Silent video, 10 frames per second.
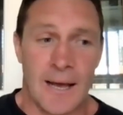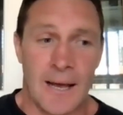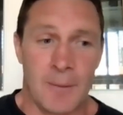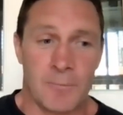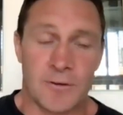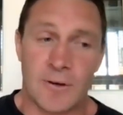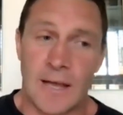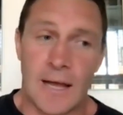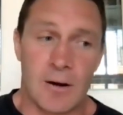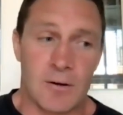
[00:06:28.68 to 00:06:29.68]
I'm
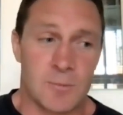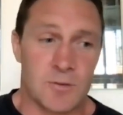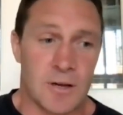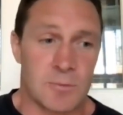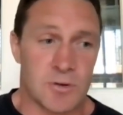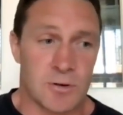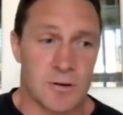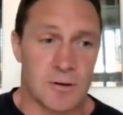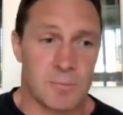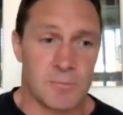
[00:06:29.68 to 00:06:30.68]
sure
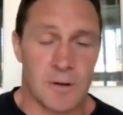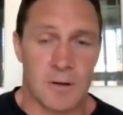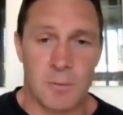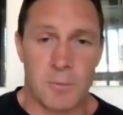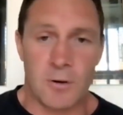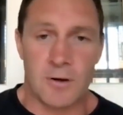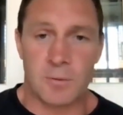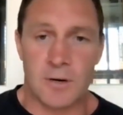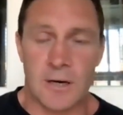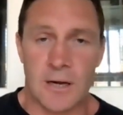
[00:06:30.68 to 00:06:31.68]
there'll come a point
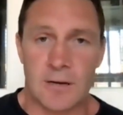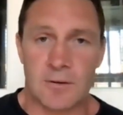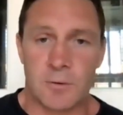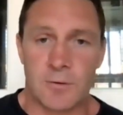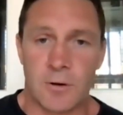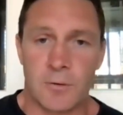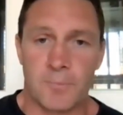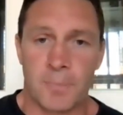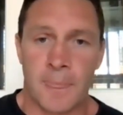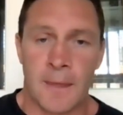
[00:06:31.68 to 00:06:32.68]
where he'd like to move
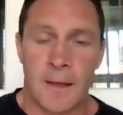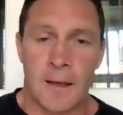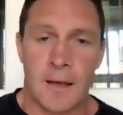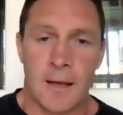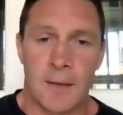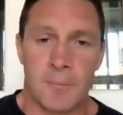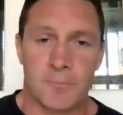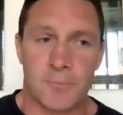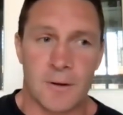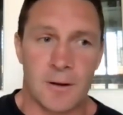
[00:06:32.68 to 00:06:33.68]
home.
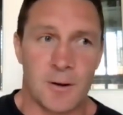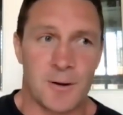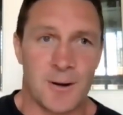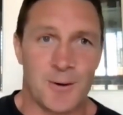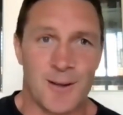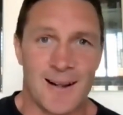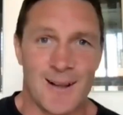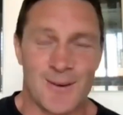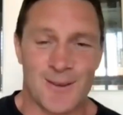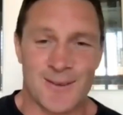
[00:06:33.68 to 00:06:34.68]
Although, you know, a
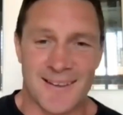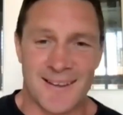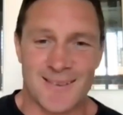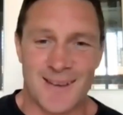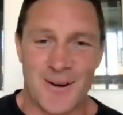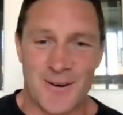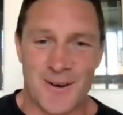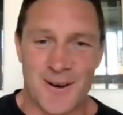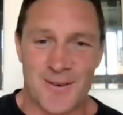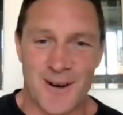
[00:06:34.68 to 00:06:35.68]
lot of his kids now
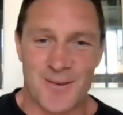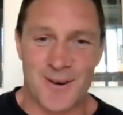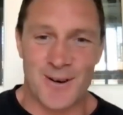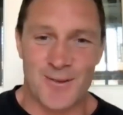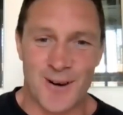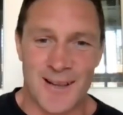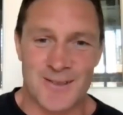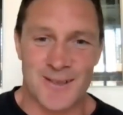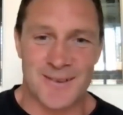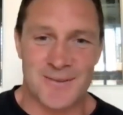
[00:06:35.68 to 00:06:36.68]
are very French
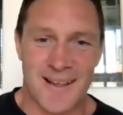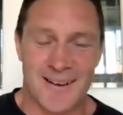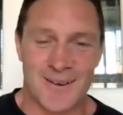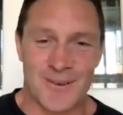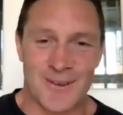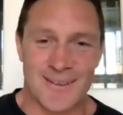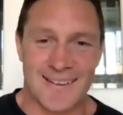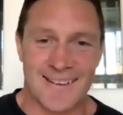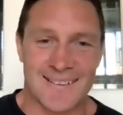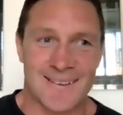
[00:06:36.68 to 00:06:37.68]
and know
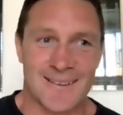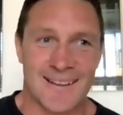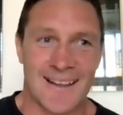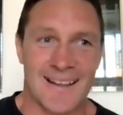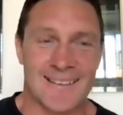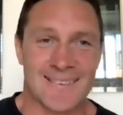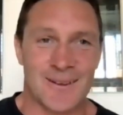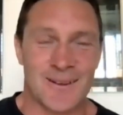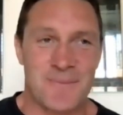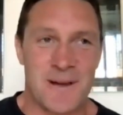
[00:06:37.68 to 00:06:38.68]
nothing else. So
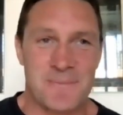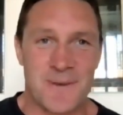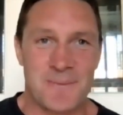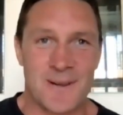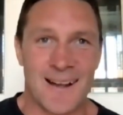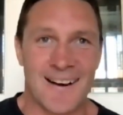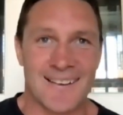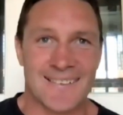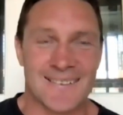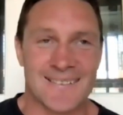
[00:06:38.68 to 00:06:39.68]
it might be
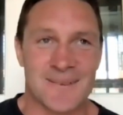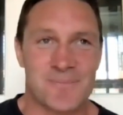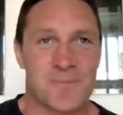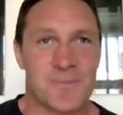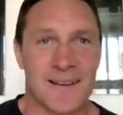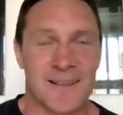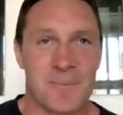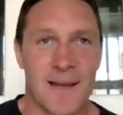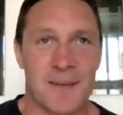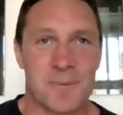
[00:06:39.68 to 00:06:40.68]
hard to bring them
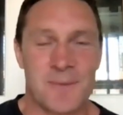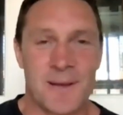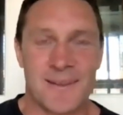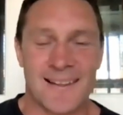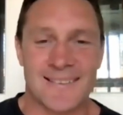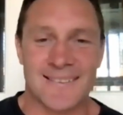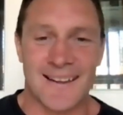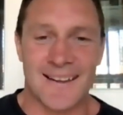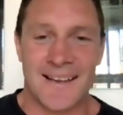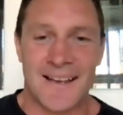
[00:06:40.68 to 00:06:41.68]
back, but maybe they'll
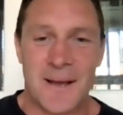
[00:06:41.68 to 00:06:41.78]
stay.